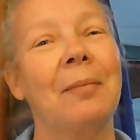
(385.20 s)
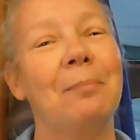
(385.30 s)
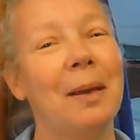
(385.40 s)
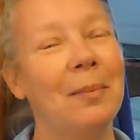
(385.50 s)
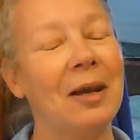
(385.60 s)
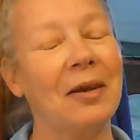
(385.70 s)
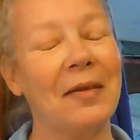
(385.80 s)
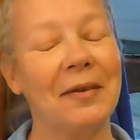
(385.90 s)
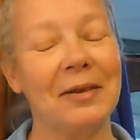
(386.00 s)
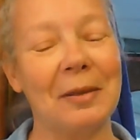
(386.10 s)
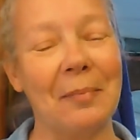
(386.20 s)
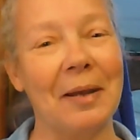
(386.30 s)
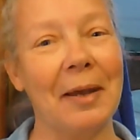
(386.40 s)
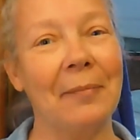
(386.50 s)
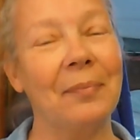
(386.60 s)
Maybe I'll get there
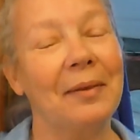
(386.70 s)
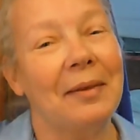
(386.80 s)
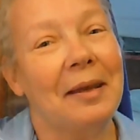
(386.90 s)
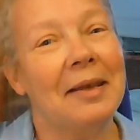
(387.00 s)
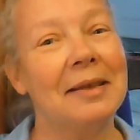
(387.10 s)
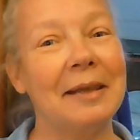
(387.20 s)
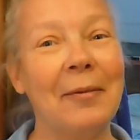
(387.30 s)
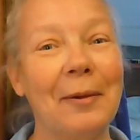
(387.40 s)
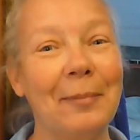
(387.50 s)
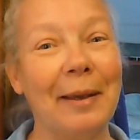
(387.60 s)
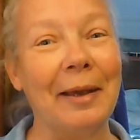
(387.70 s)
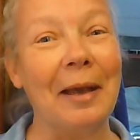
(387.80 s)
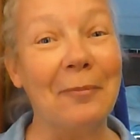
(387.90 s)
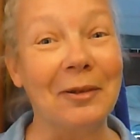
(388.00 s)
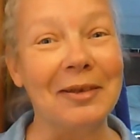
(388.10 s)
someday. Stay with me
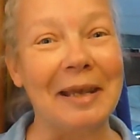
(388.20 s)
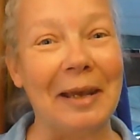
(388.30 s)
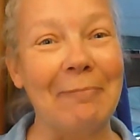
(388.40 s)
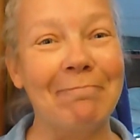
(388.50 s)
and we'll see.